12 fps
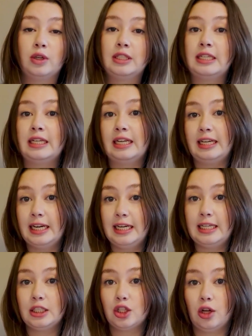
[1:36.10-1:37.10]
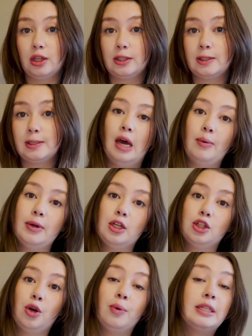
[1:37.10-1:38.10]
is it in Canadian dollars. That way
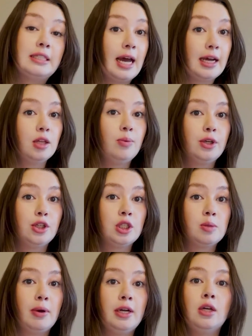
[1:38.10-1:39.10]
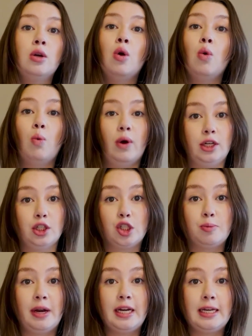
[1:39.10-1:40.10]
you'll know exactly what you're spending when you're
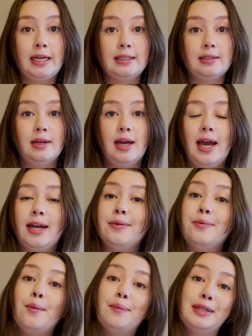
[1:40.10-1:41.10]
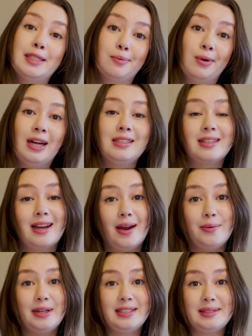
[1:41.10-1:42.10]
spending it and you won't be surprised like
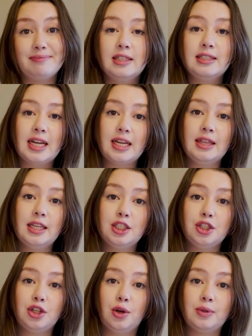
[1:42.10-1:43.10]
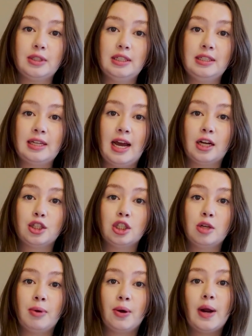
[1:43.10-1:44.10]
I was. The second thing to note is
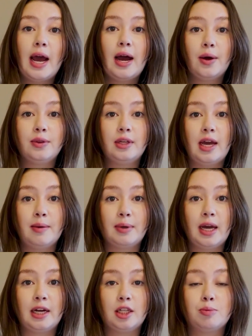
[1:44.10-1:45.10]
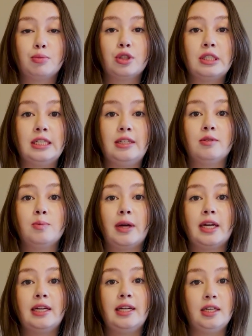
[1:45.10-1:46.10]
actually about how the MCAT is perceived
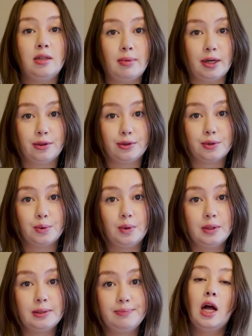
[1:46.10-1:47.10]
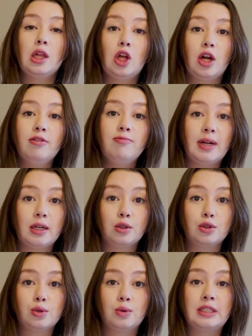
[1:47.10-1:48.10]
by Canadian medical schools. A lot of
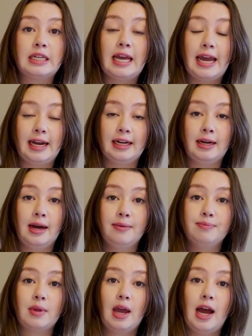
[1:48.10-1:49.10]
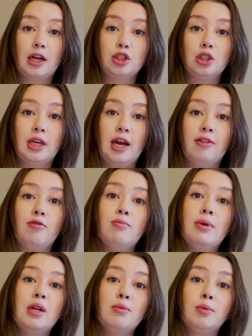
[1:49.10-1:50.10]
medical schools in Canada actually have
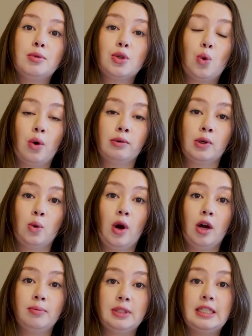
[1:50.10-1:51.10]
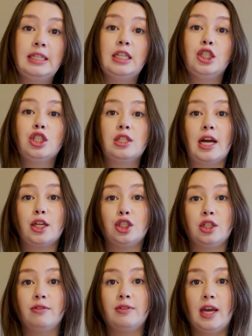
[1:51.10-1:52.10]
minimum score requirements in each
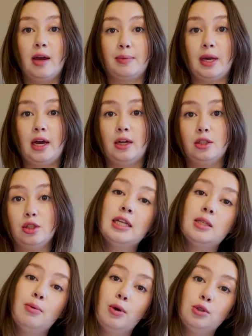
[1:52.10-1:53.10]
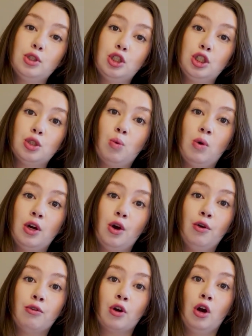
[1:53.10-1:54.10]
section of the MCAT, as opposed to just one
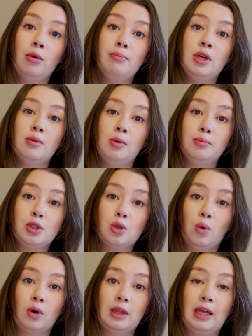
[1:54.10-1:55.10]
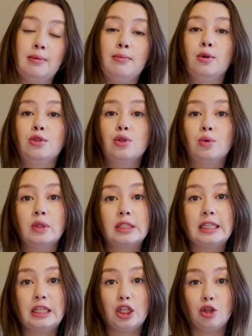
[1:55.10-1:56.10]
overall minimum score like most schools
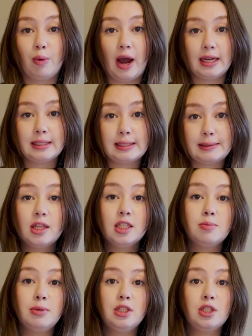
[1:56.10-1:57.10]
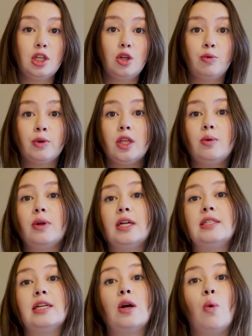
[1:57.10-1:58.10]
in the US. This means that you really want to
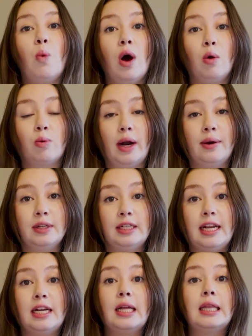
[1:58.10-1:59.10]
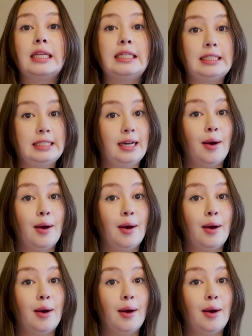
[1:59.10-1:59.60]
take a well rounded and holistic